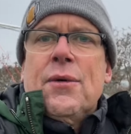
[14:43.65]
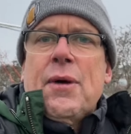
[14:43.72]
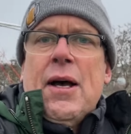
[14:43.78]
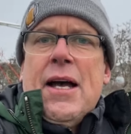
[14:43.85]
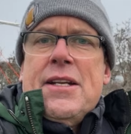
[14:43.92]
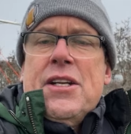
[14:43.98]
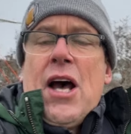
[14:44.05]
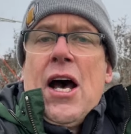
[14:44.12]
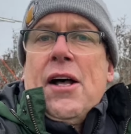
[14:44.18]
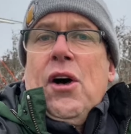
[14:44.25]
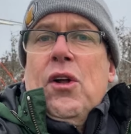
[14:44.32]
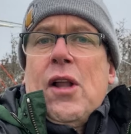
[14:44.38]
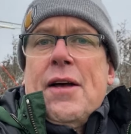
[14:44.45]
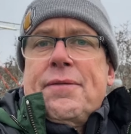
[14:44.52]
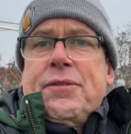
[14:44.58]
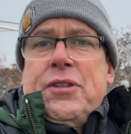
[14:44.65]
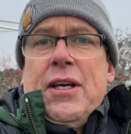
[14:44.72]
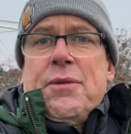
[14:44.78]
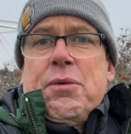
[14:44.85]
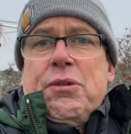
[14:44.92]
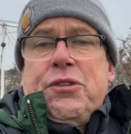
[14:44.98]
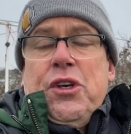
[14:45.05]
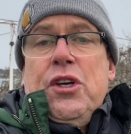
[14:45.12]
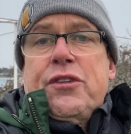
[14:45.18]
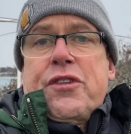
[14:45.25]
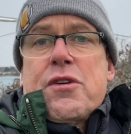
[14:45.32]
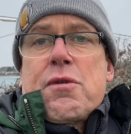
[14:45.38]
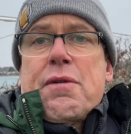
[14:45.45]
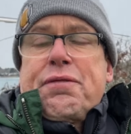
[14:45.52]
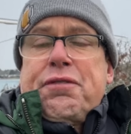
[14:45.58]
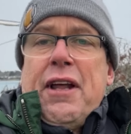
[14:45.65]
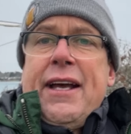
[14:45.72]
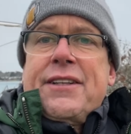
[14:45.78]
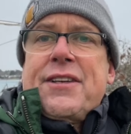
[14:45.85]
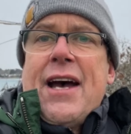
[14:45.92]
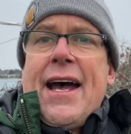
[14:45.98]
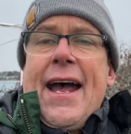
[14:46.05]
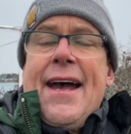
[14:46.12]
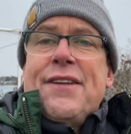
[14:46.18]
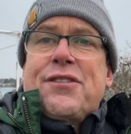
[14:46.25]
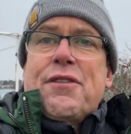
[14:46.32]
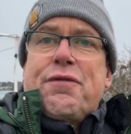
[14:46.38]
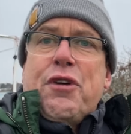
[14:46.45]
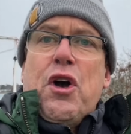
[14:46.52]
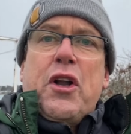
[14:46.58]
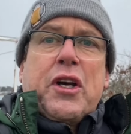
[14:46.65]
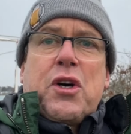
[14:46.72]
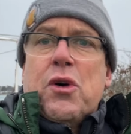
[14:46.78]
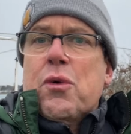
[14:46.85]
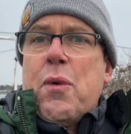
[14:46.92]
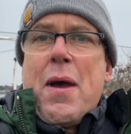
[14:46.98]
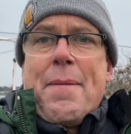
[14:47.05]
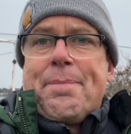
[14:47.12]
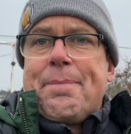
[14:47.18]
and all I did was use the reflector as a vertical whip,